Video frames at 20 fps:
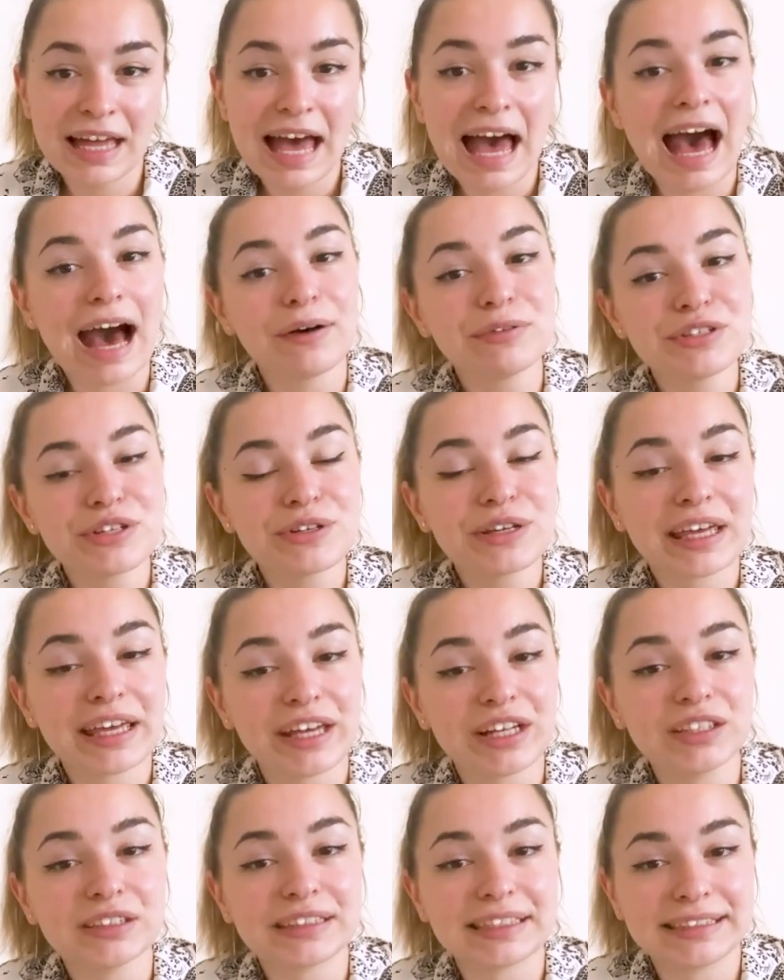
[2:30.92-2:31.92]
How to
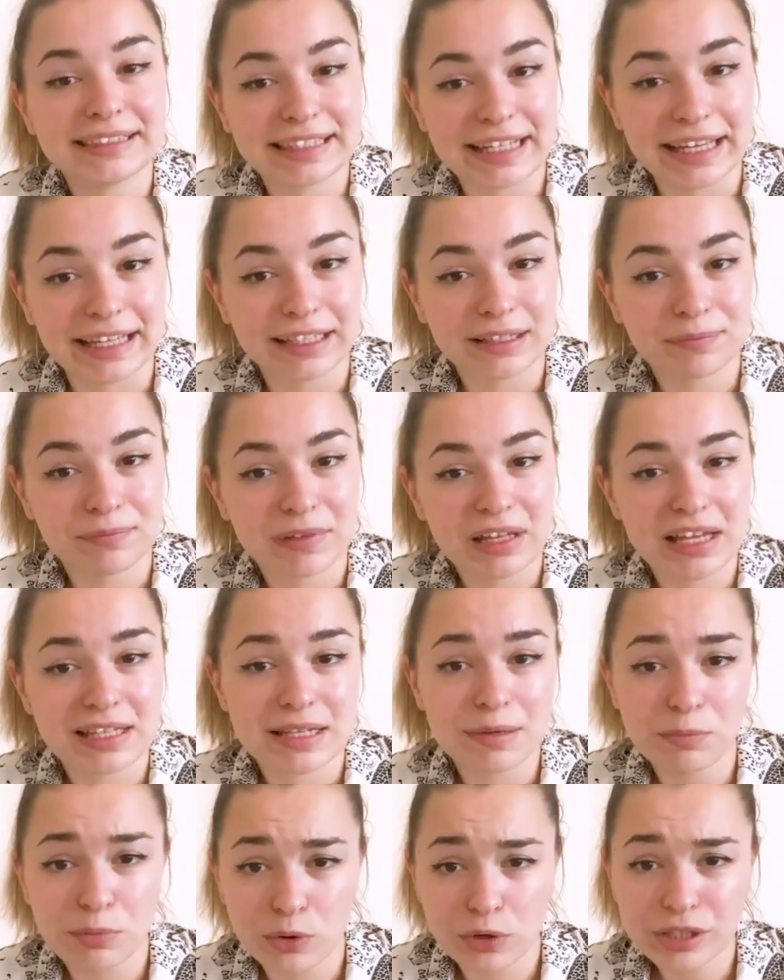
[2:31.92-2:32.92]
kill the tick?
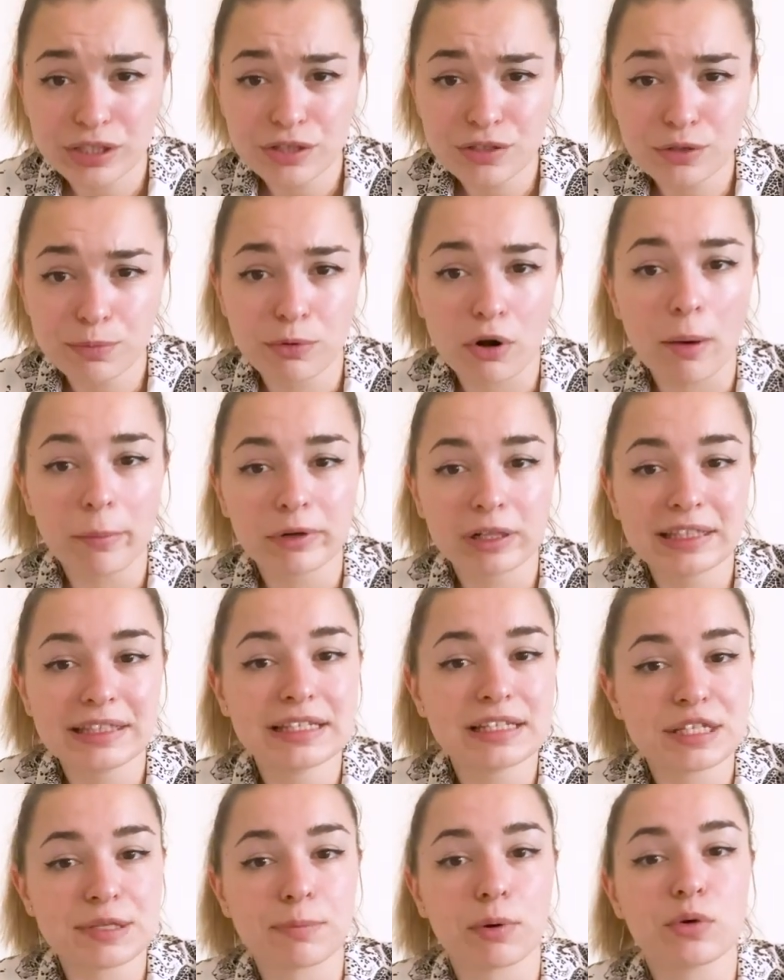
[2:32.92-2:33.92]
It's important to properly
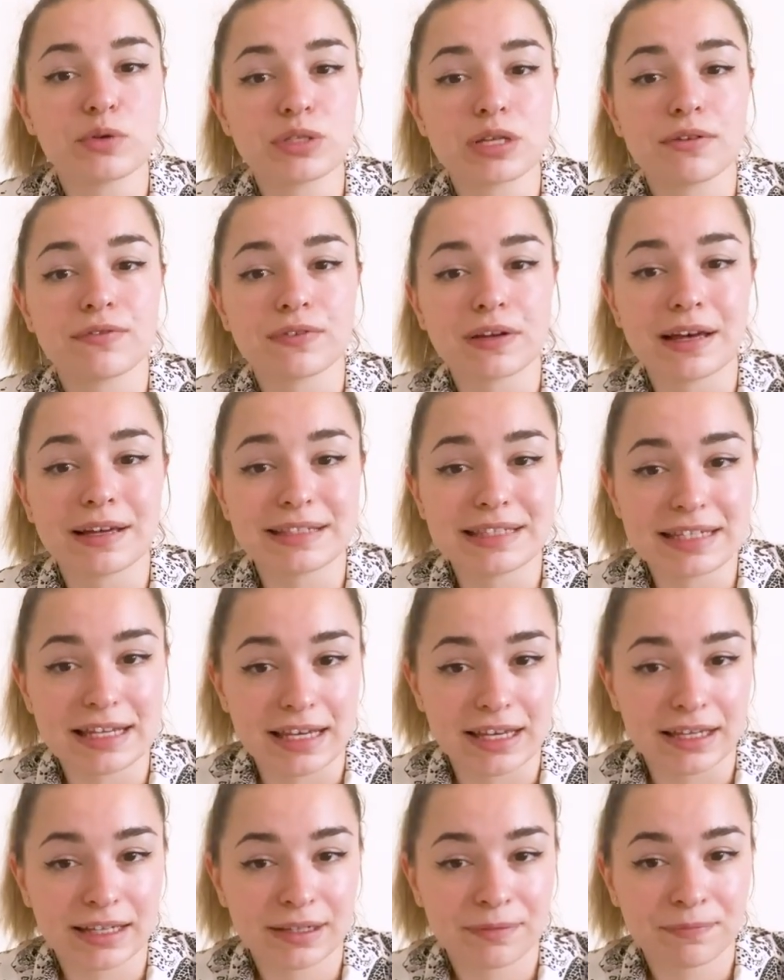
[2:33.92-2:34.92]
dispose of a
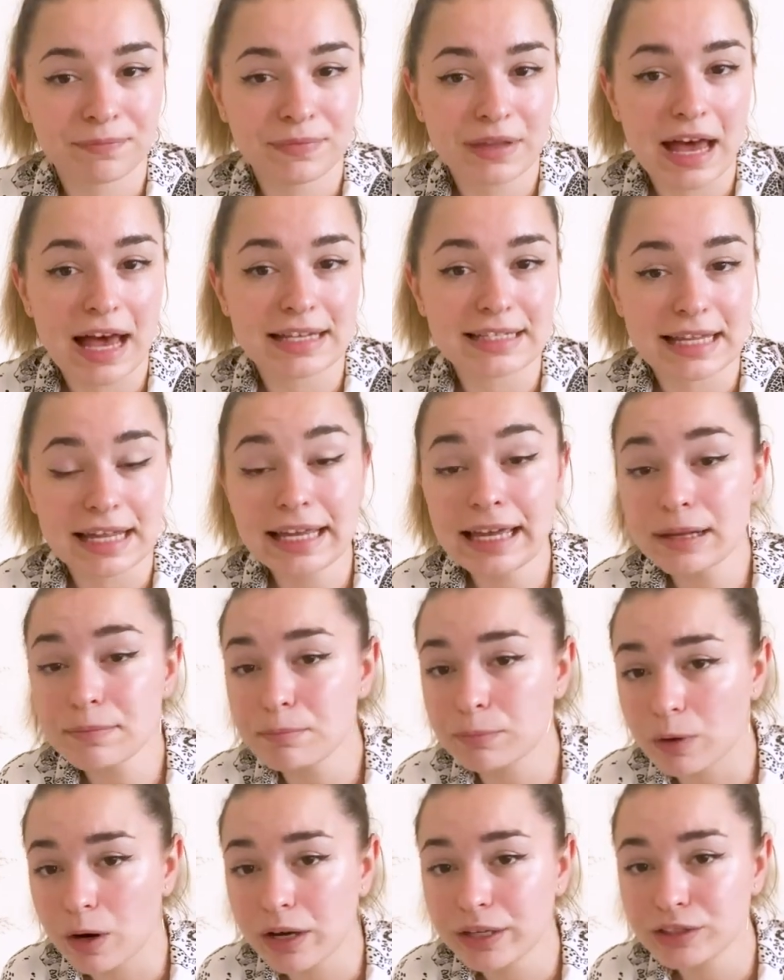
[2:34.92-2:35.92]
tick, as they
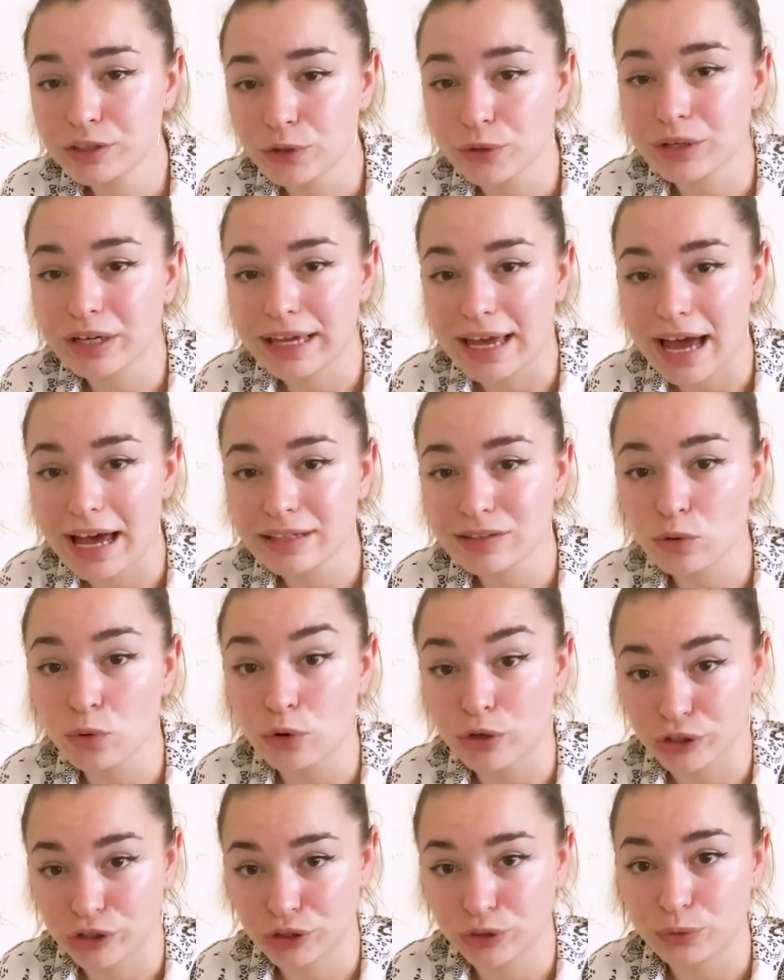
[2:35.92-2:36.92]
can bite your cat
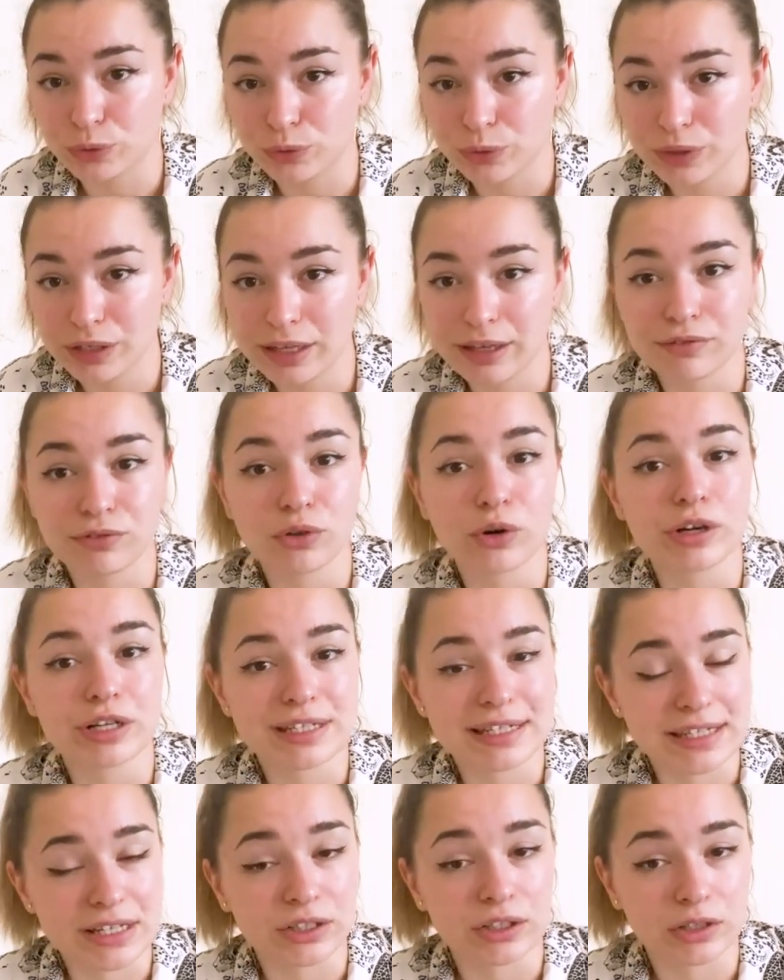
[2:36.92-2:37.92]
or you if you are
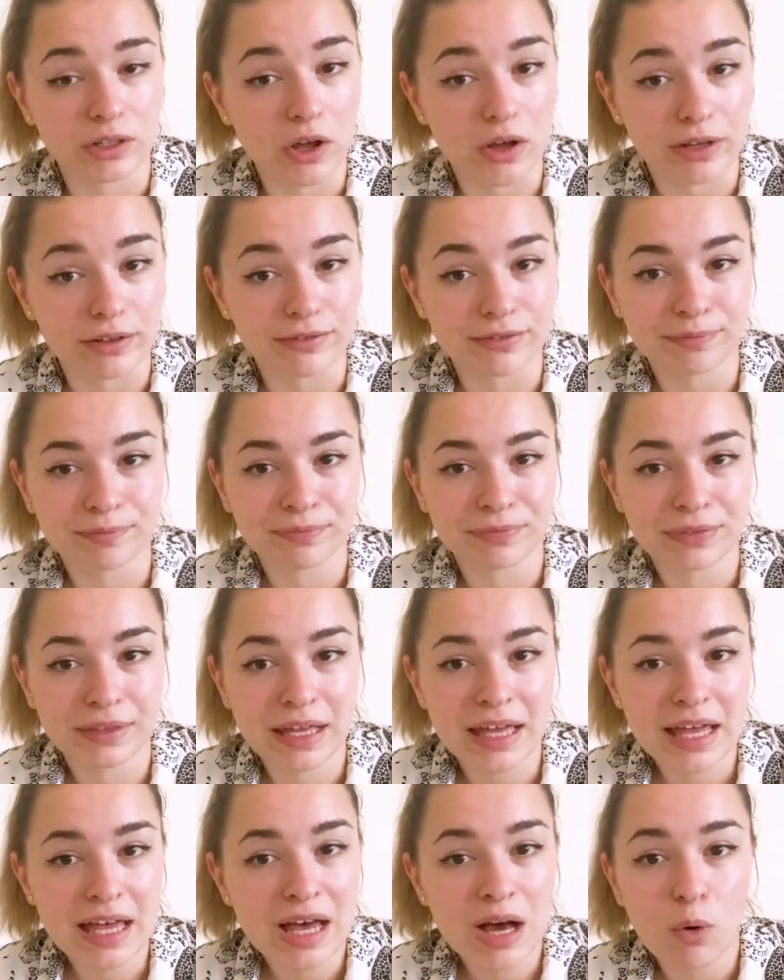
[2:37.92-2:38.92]
still alive.
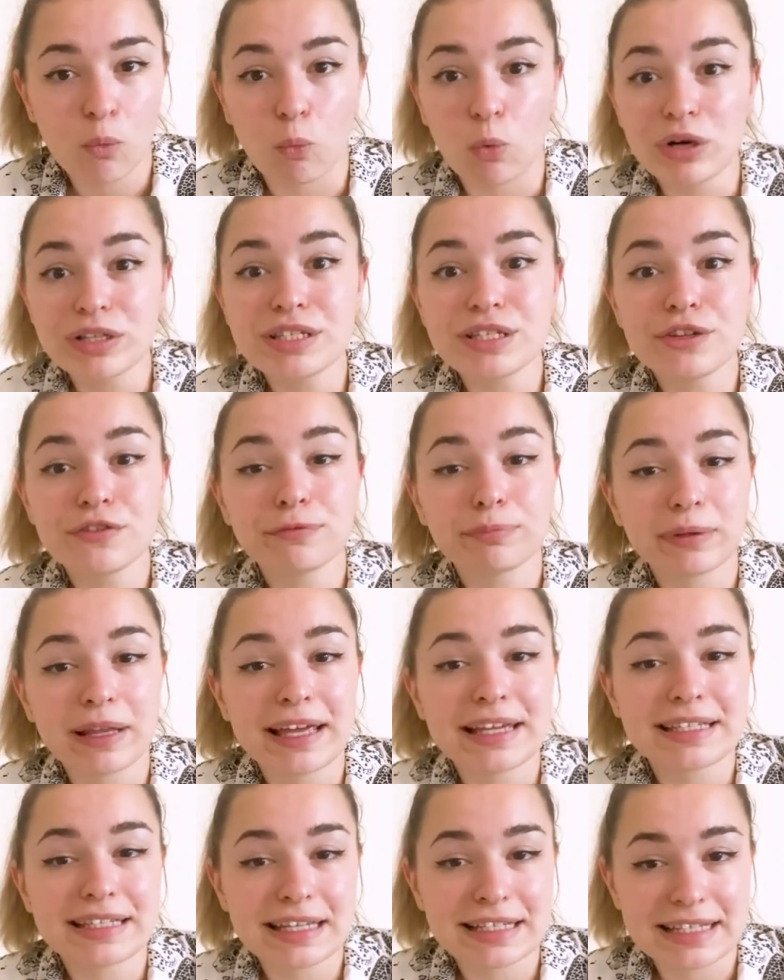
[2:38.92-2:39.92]
Once you've
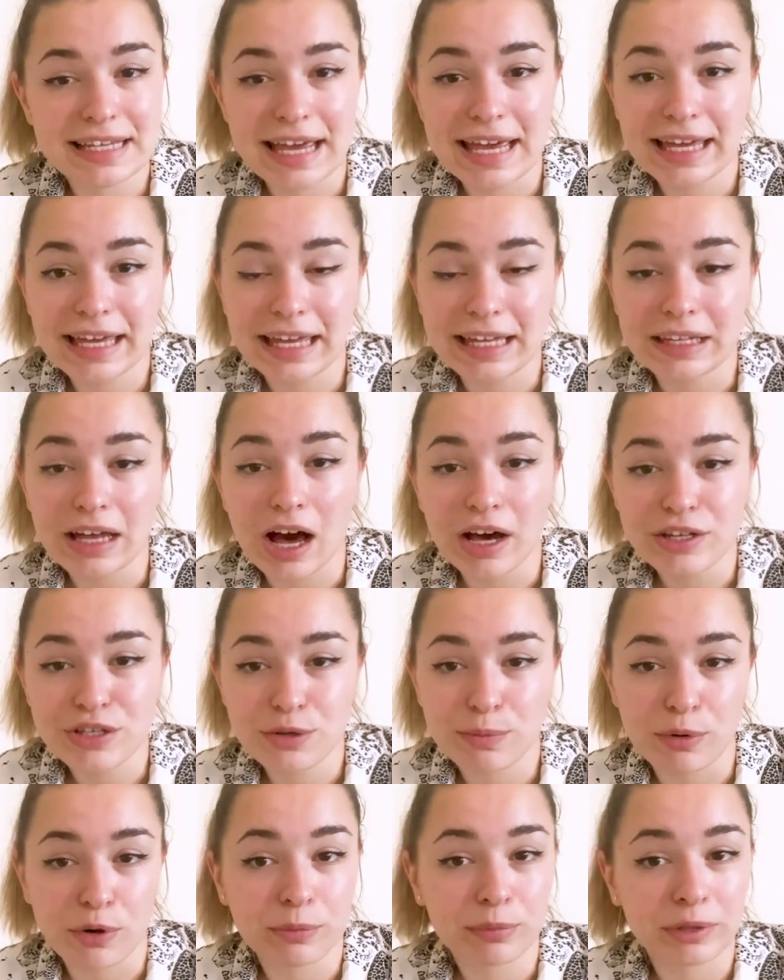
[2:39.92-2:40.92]
placed the tick in
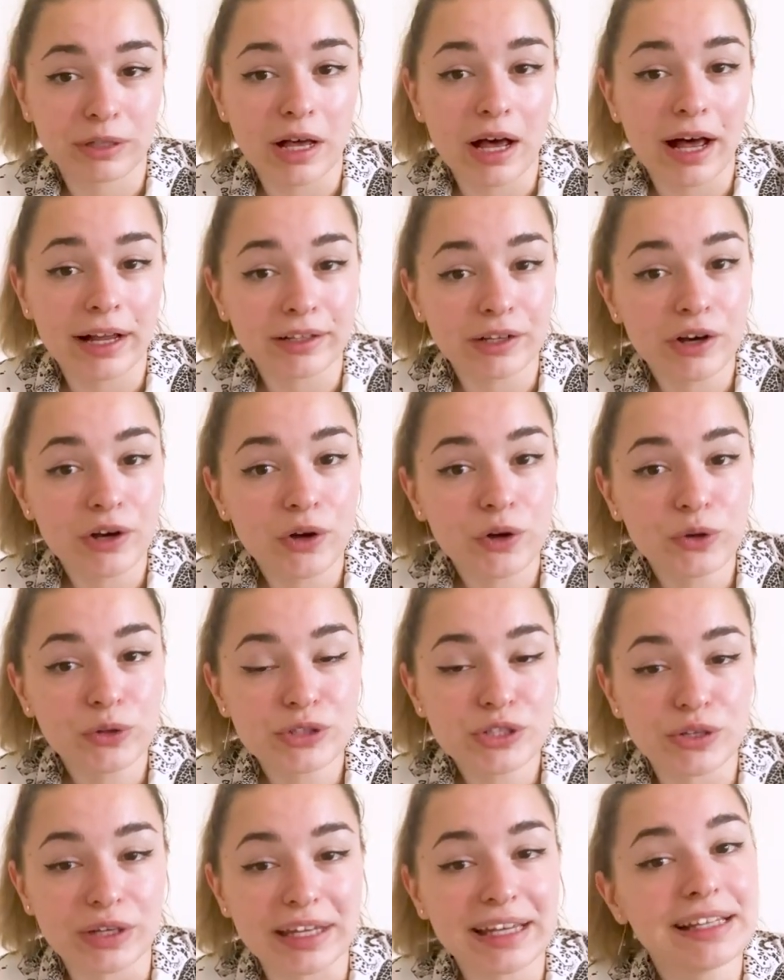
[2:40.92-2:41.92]
isopropyl alcohol
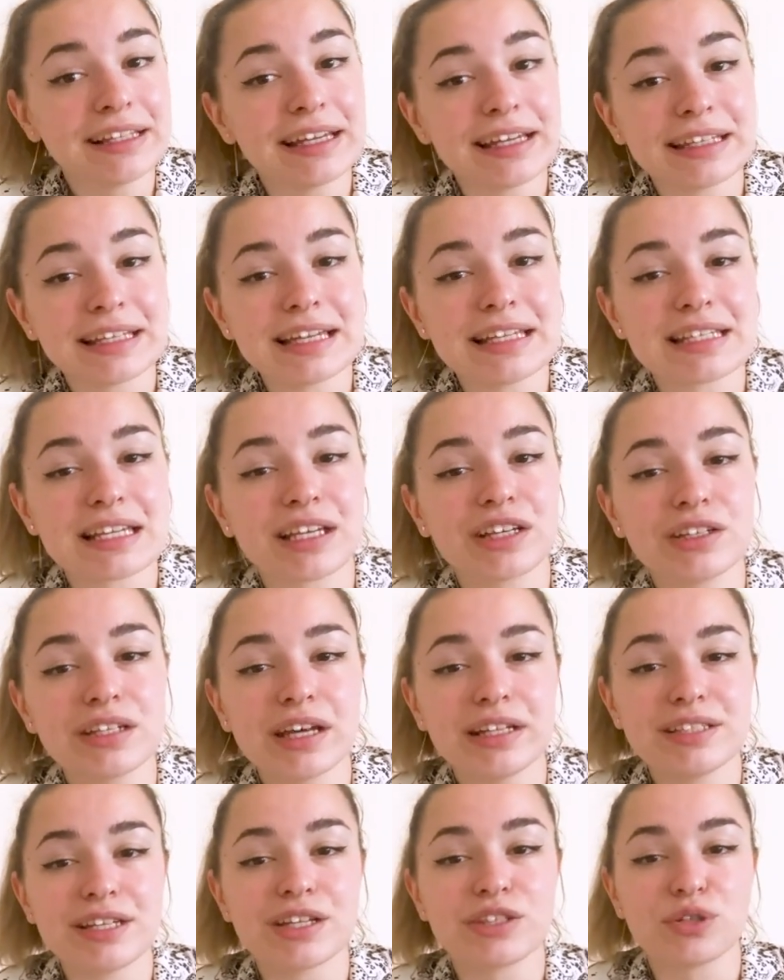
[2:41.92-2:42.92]
to kill it, it's a good
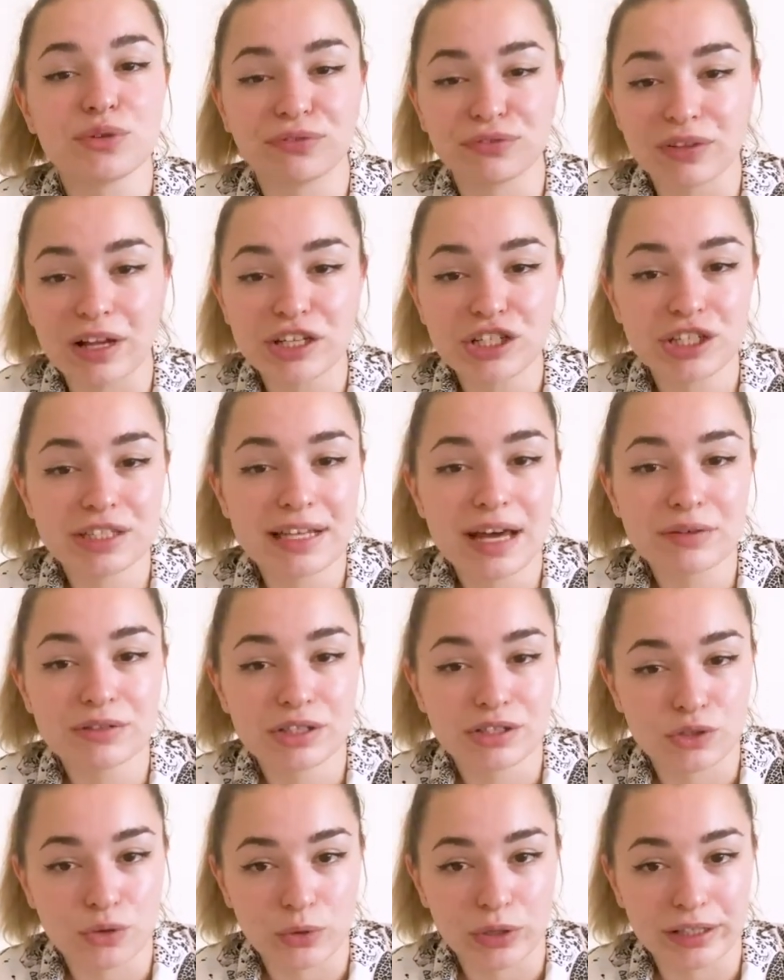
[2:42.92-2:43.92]
idea to flush it down
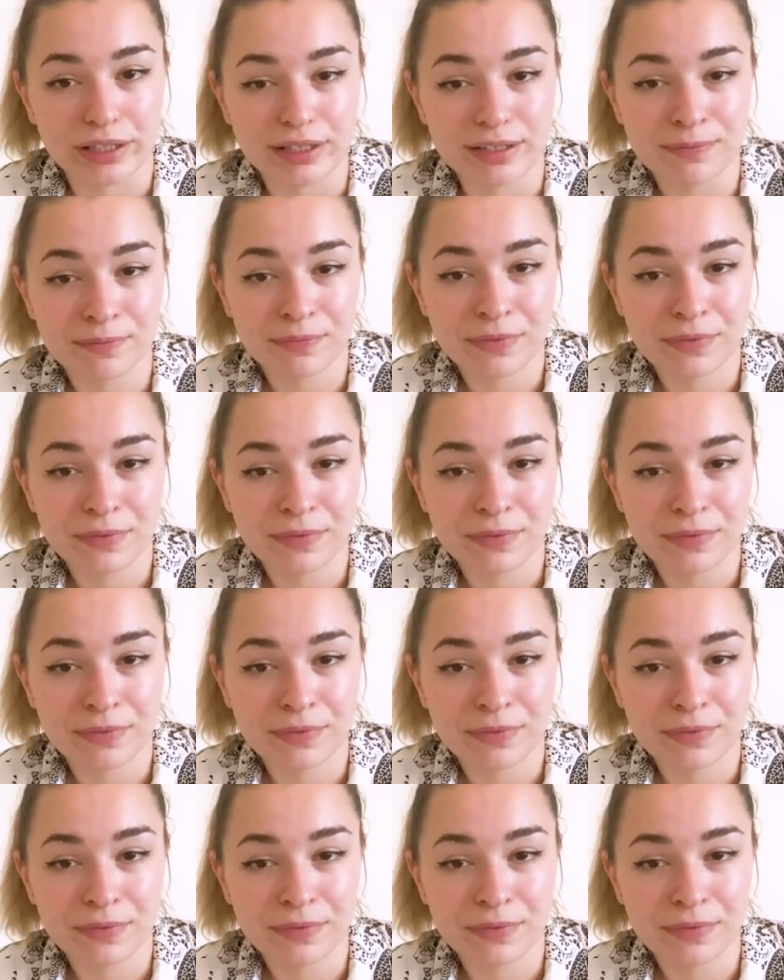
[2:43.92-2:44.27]
the toilet.